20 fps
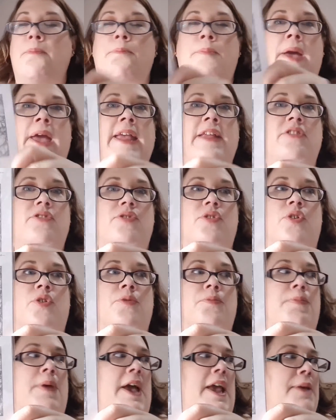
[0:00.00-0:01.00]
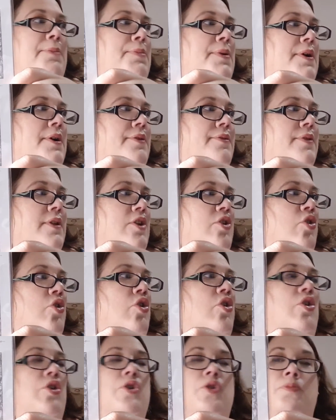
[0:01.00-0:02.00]
paint on paper
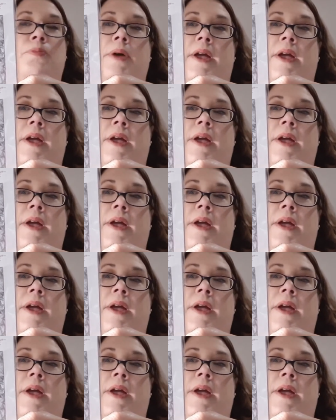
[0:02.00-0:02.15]
or oil